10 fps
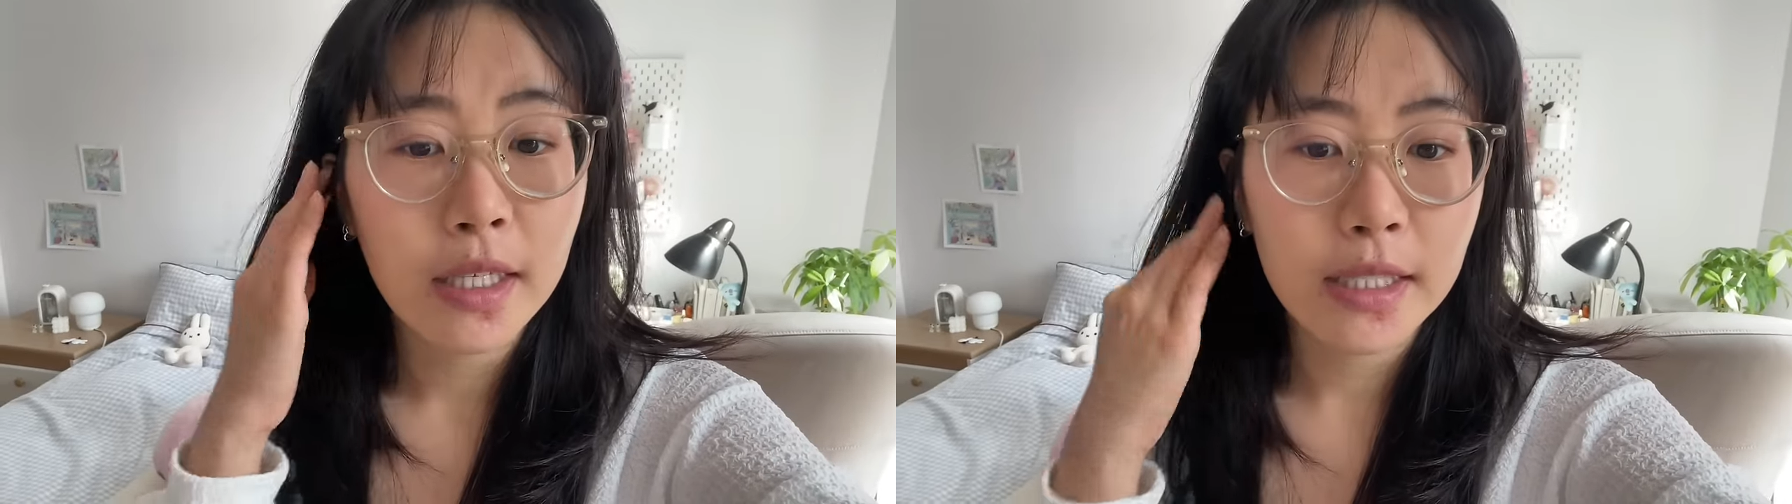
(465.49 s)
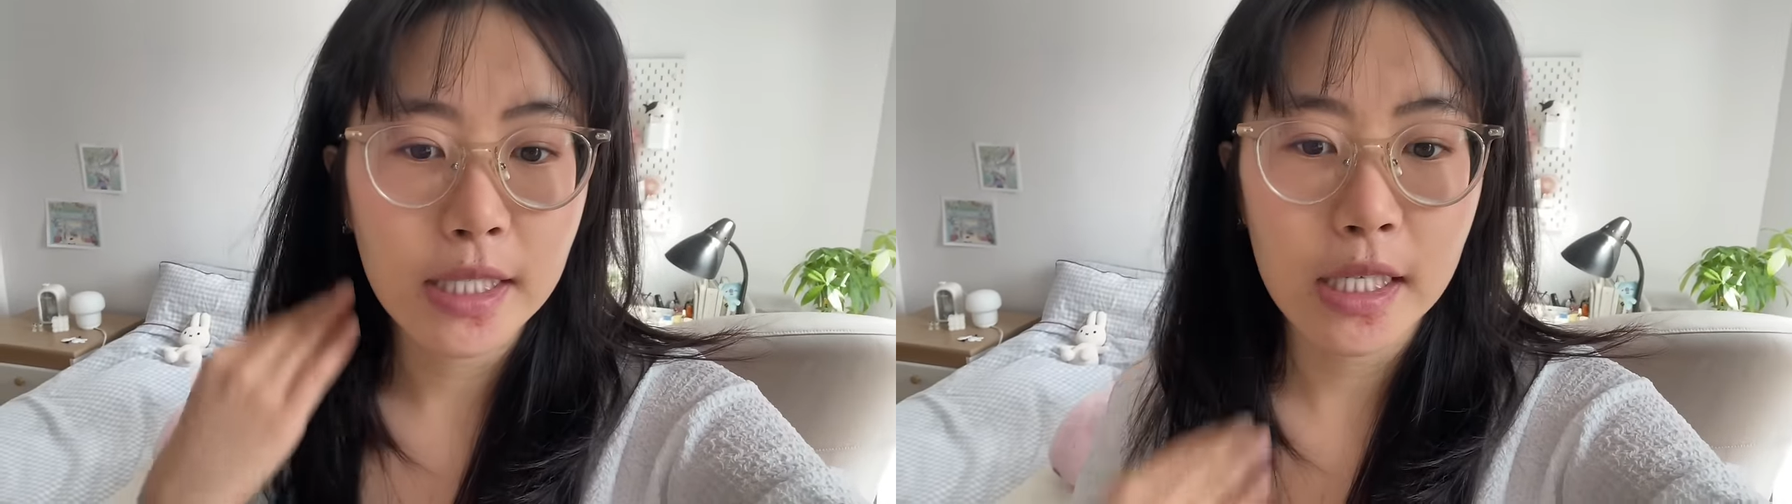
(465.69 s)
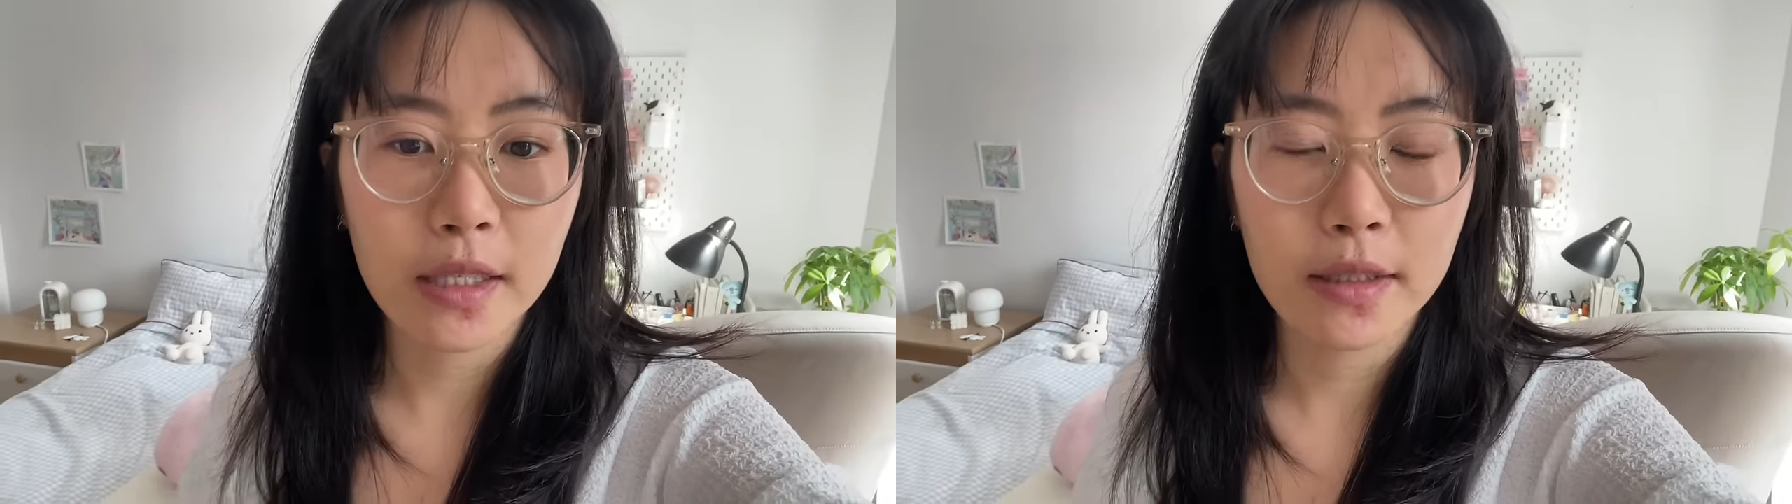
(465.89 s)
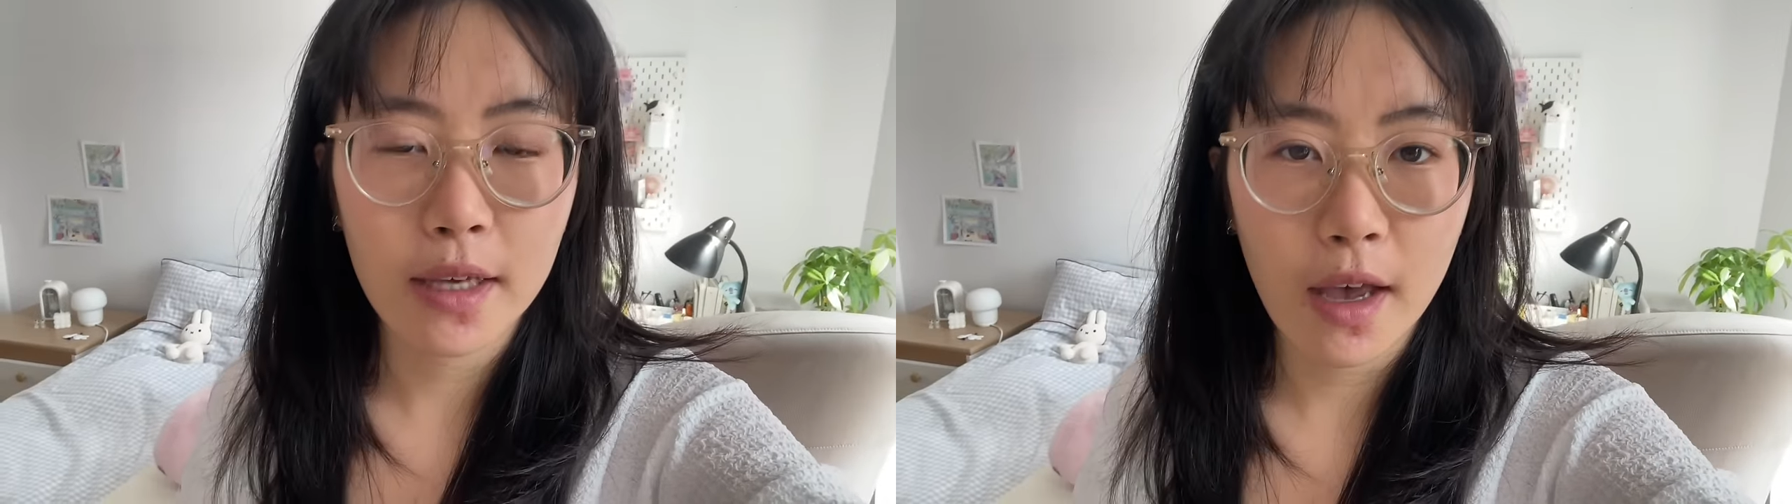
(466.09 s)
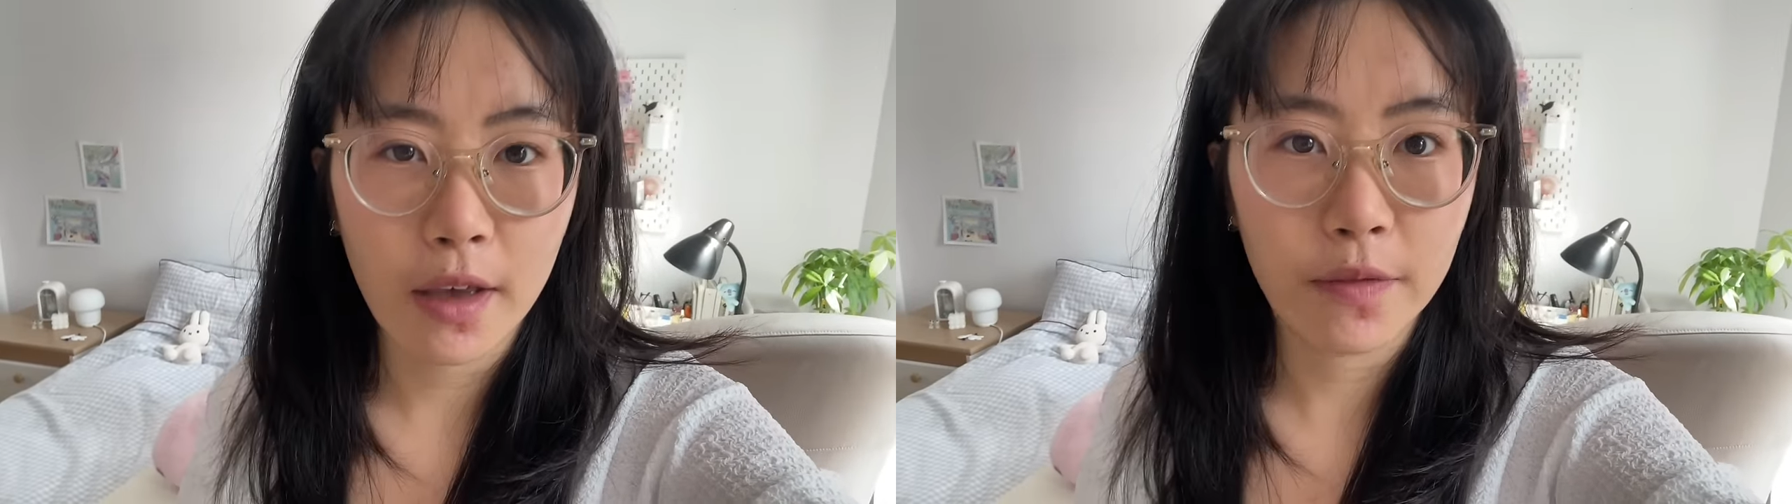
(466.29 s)
since
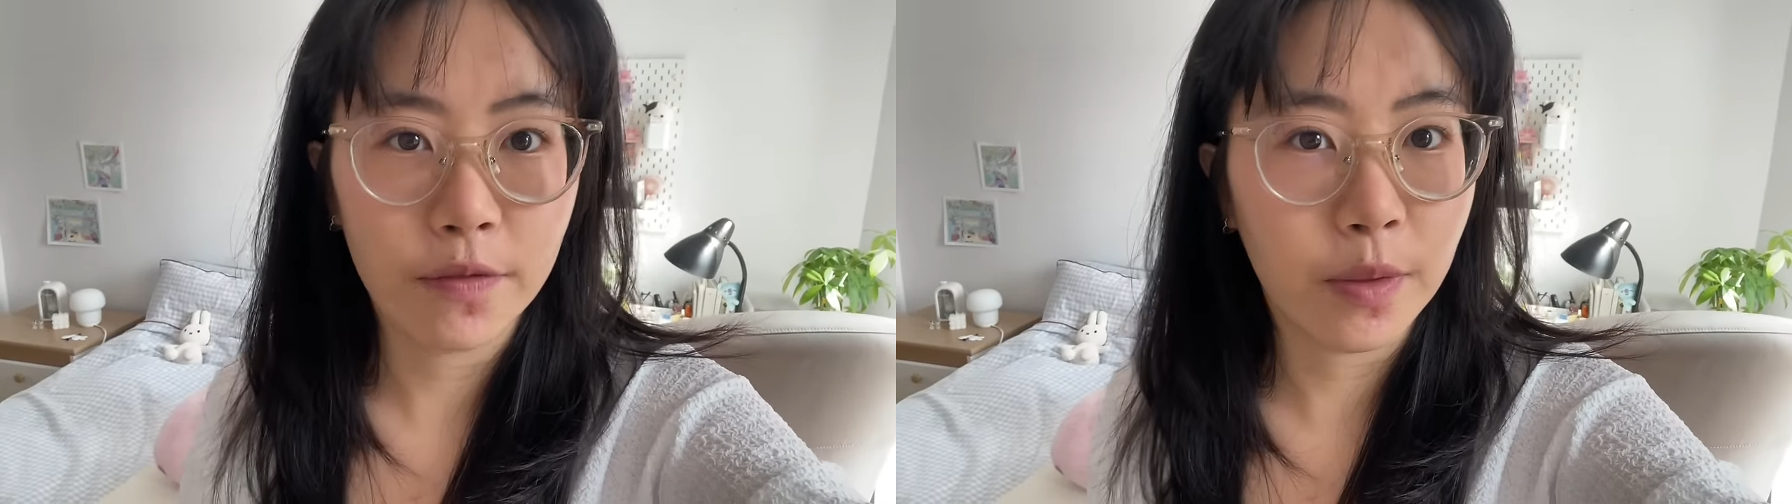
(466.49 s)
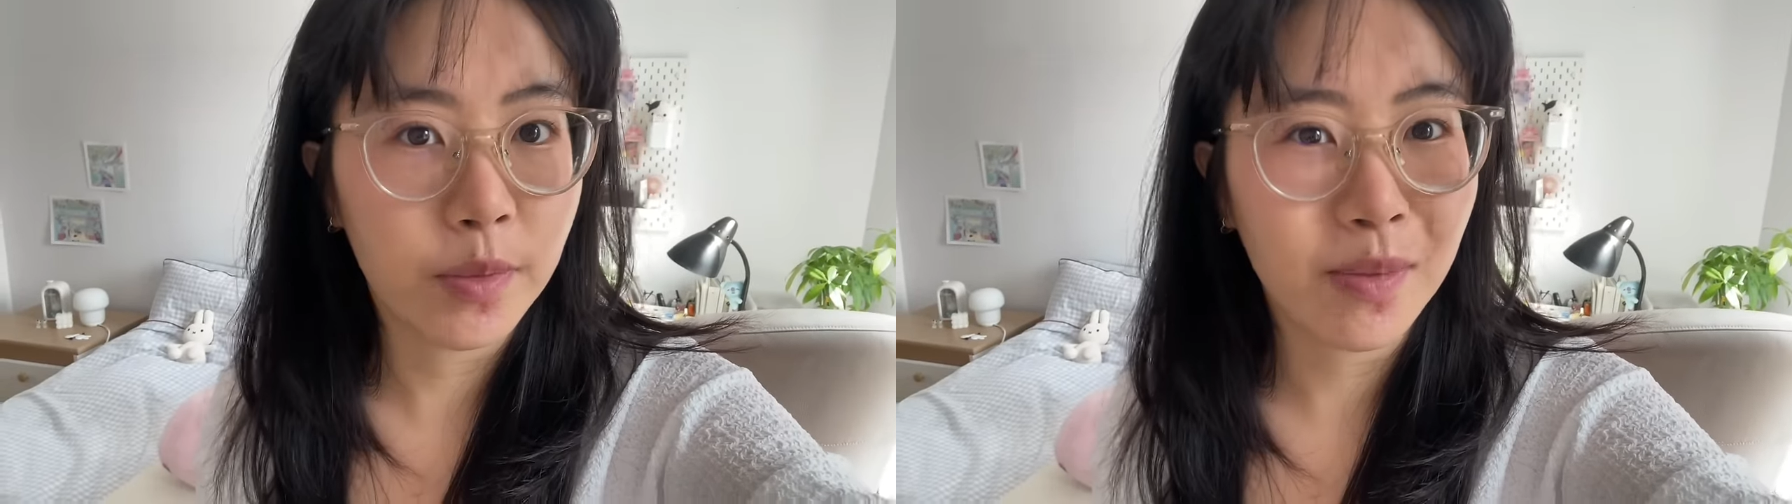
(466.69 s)
I've filmed